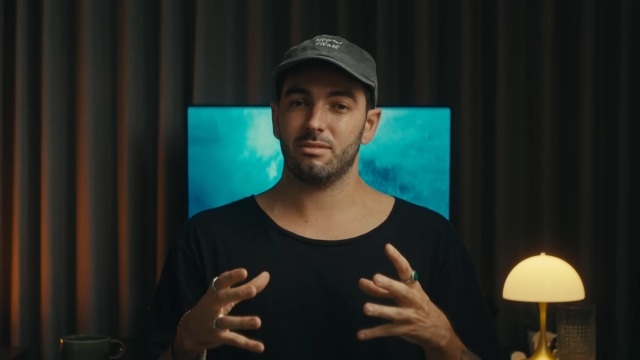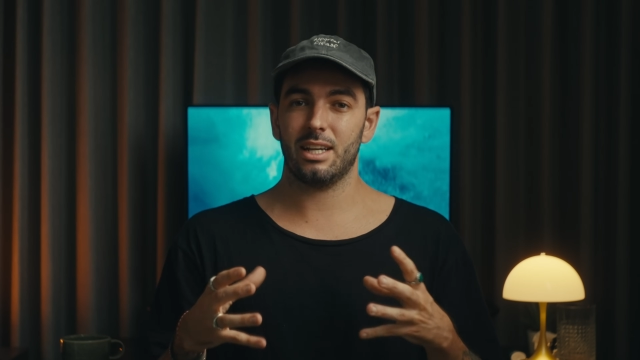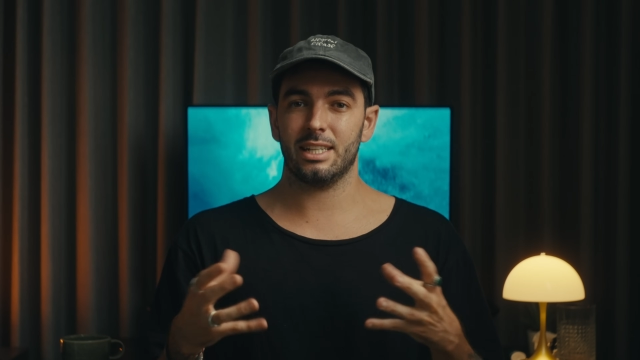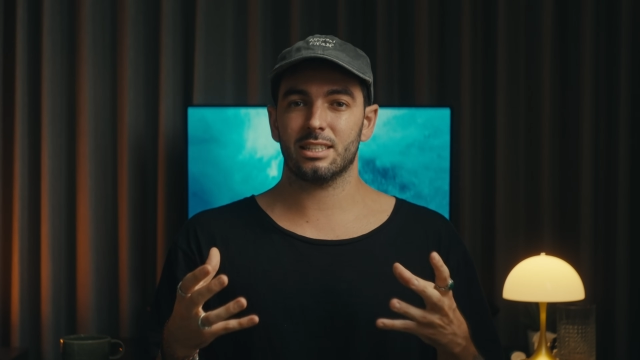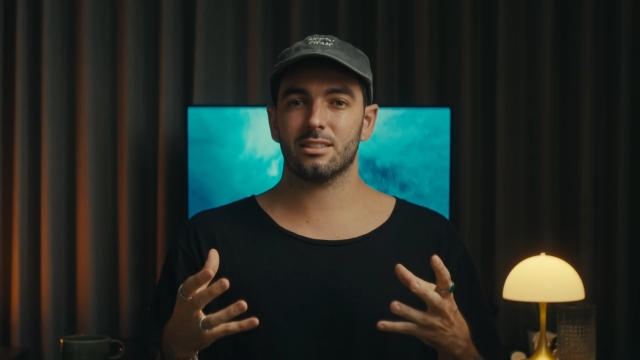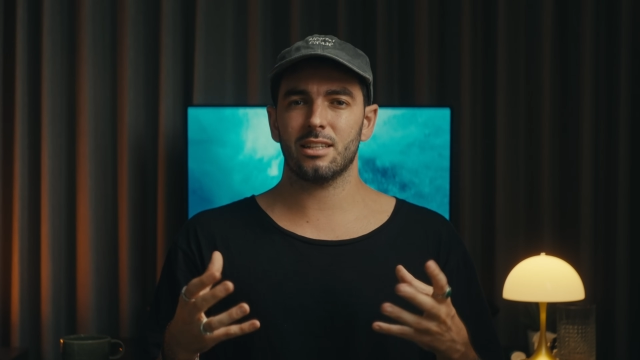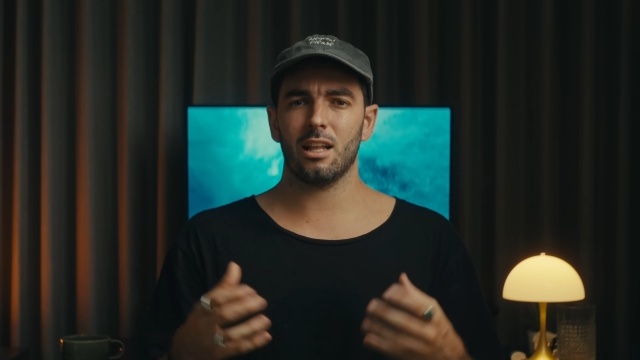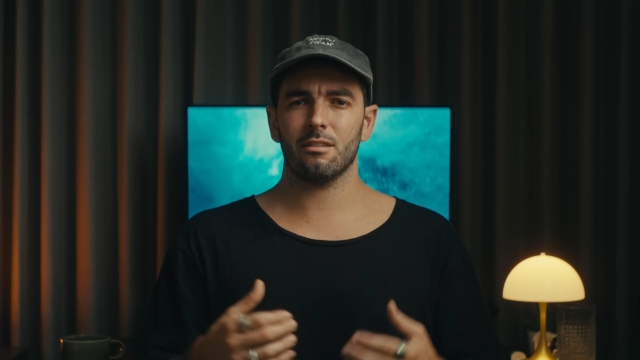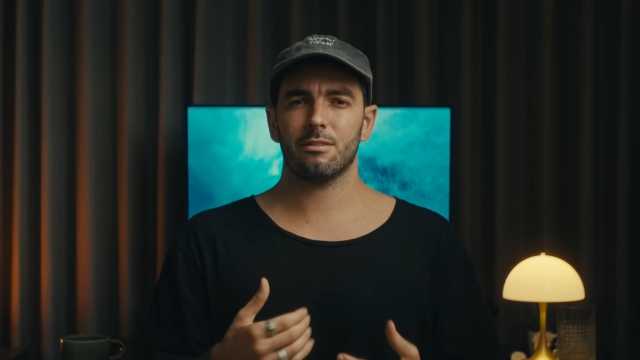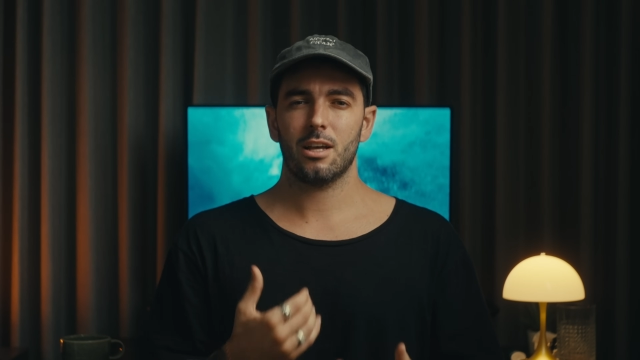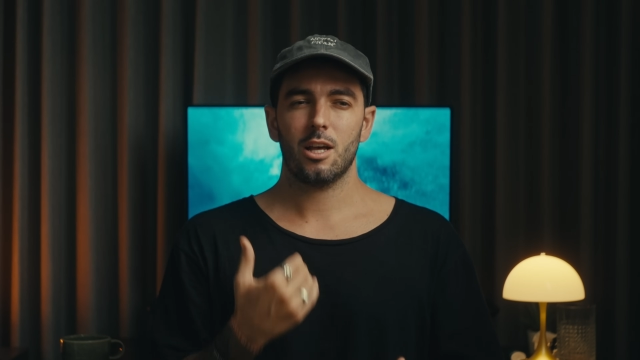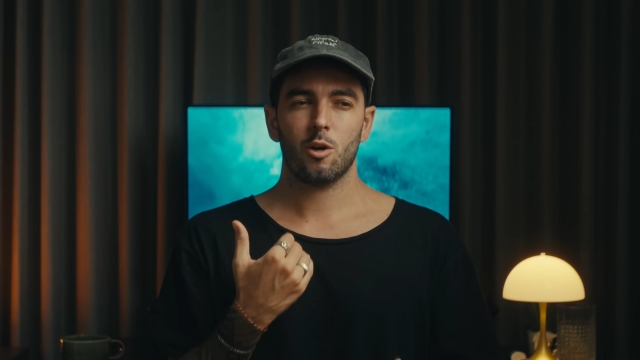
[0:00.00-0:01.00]
in
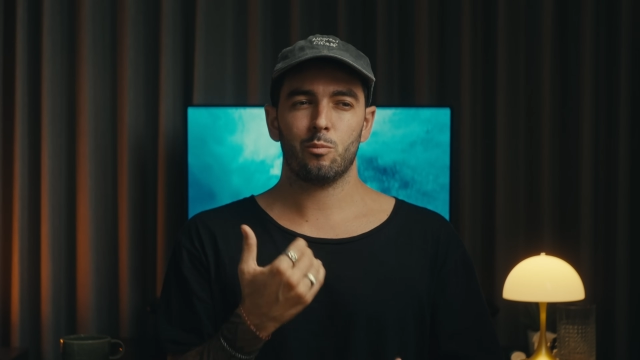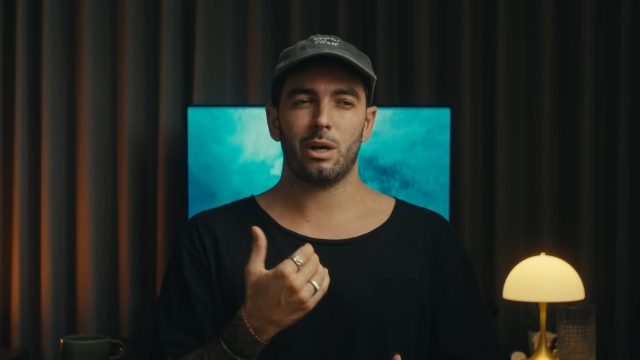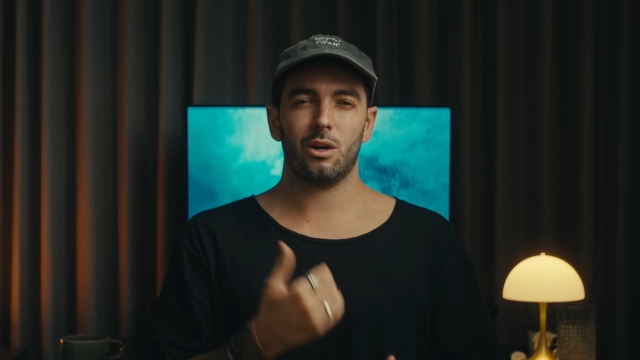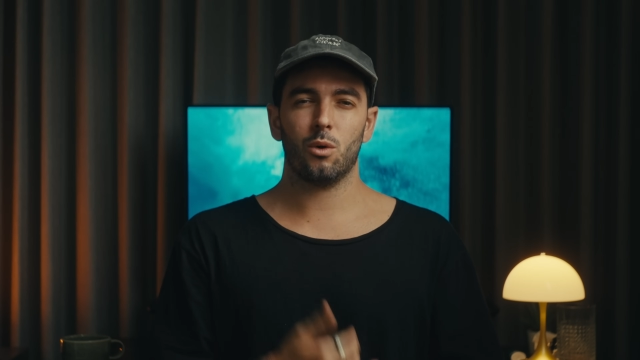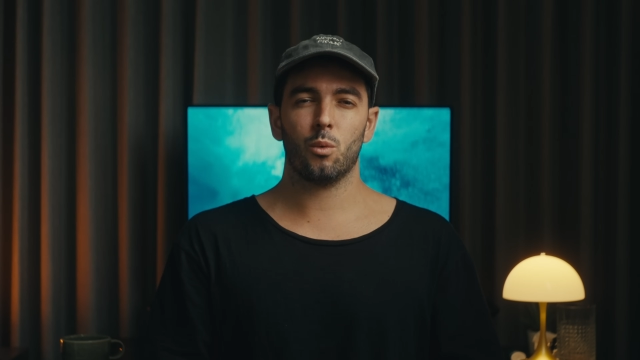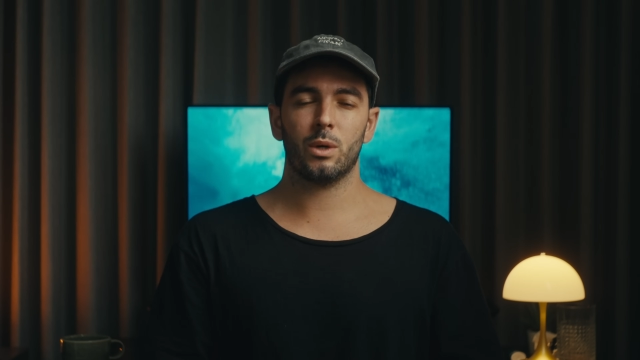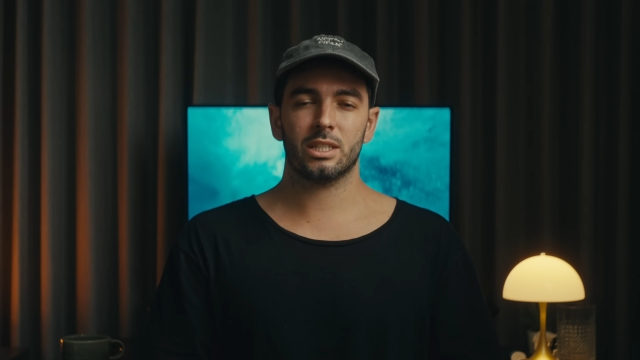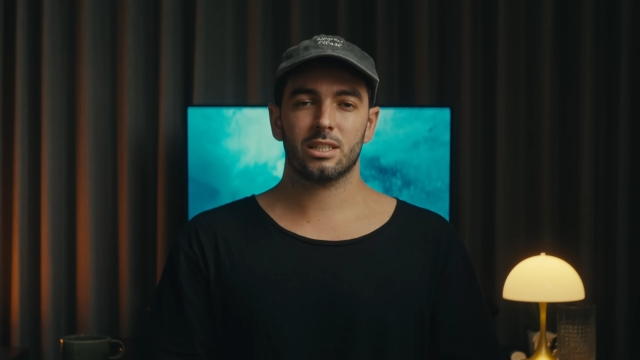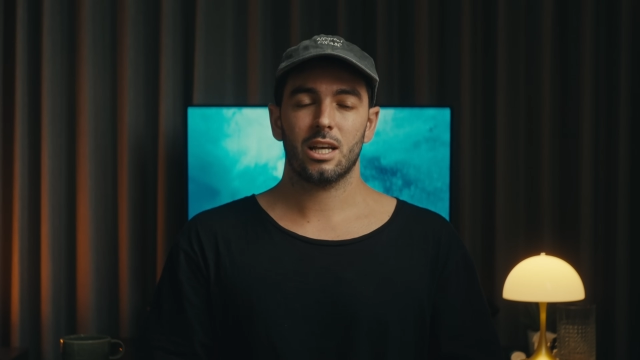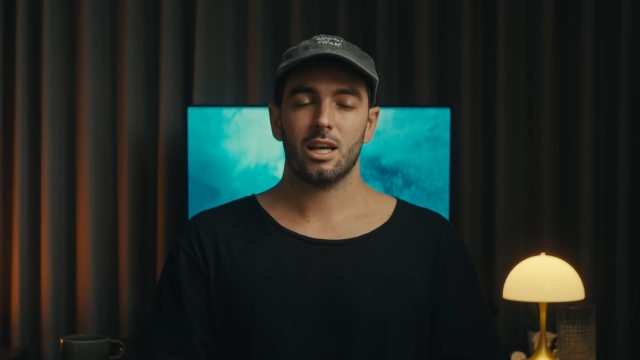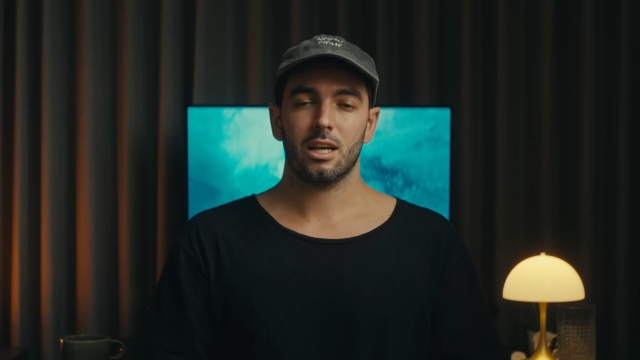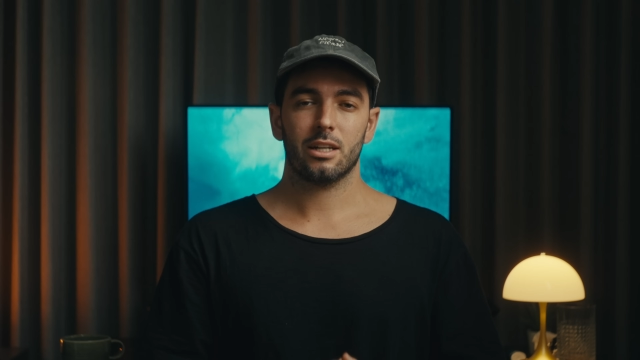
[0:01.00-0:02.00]
itself, but always
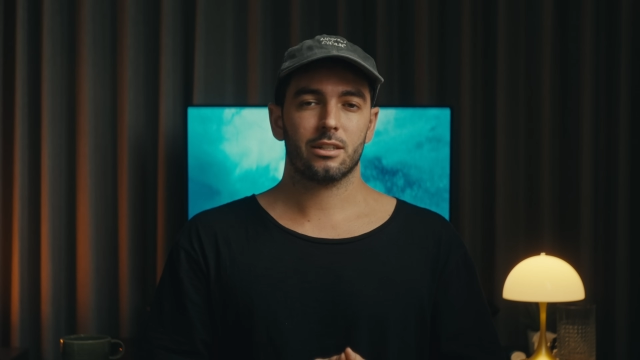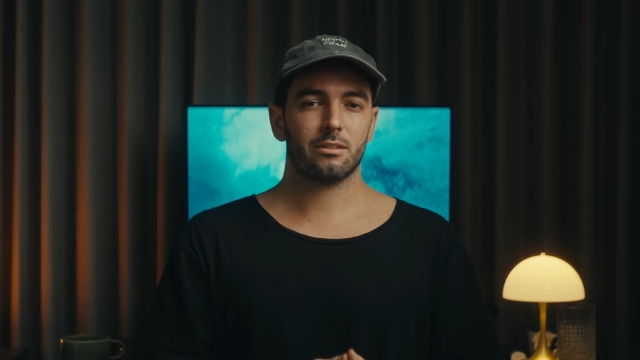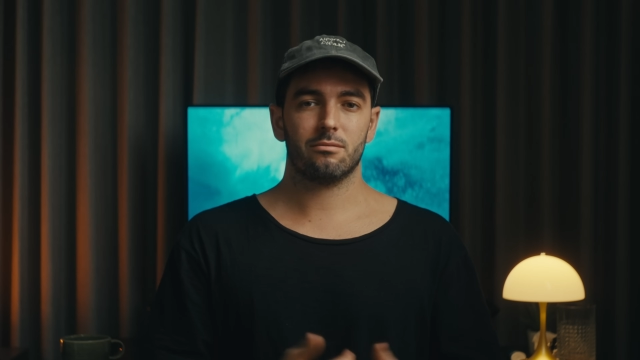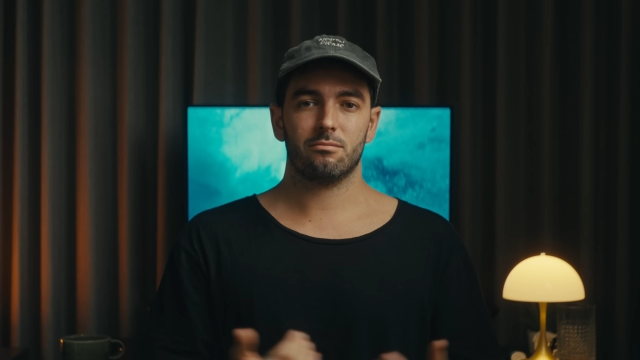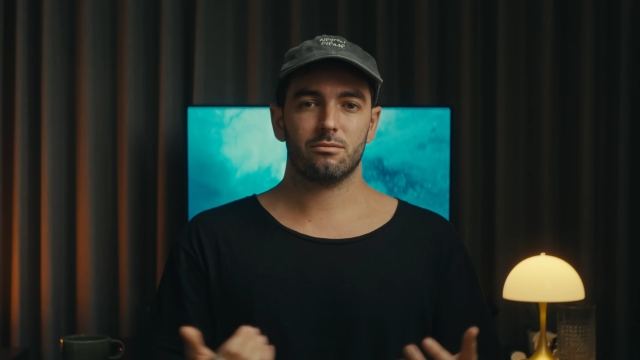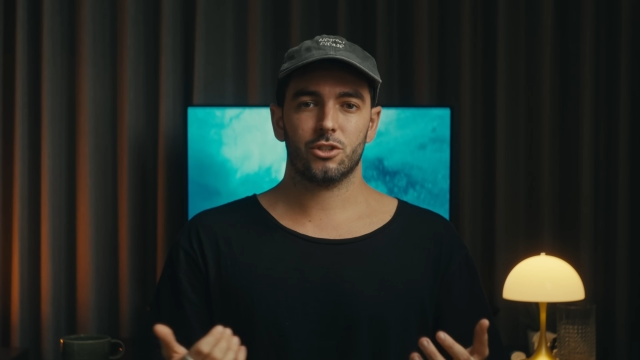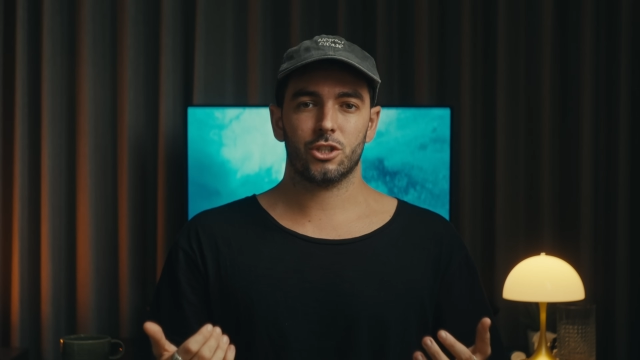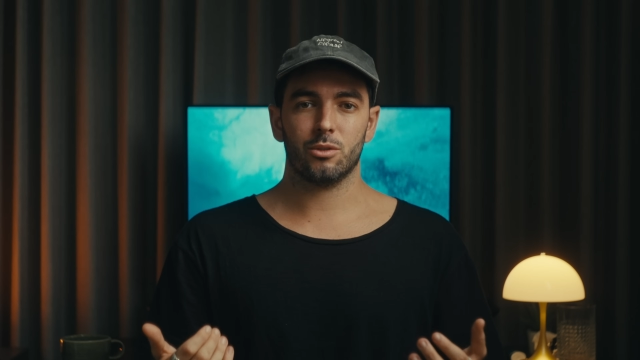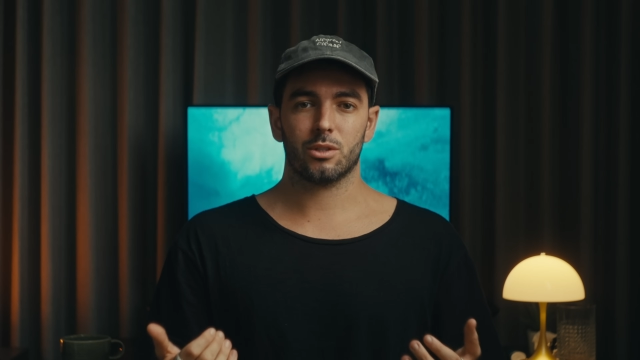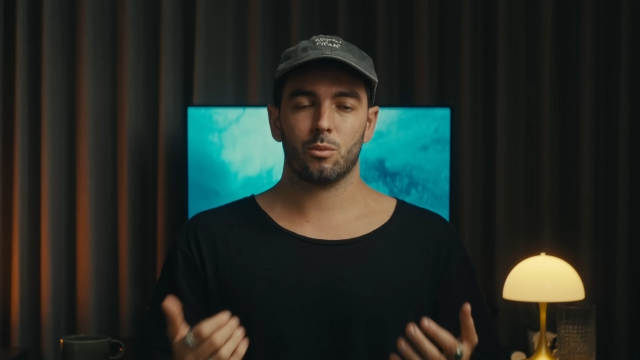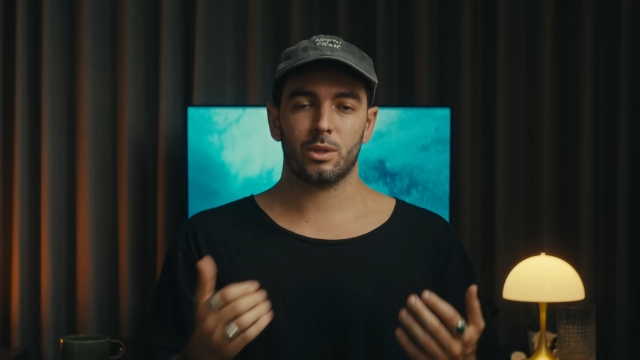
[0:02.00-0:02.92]
shoot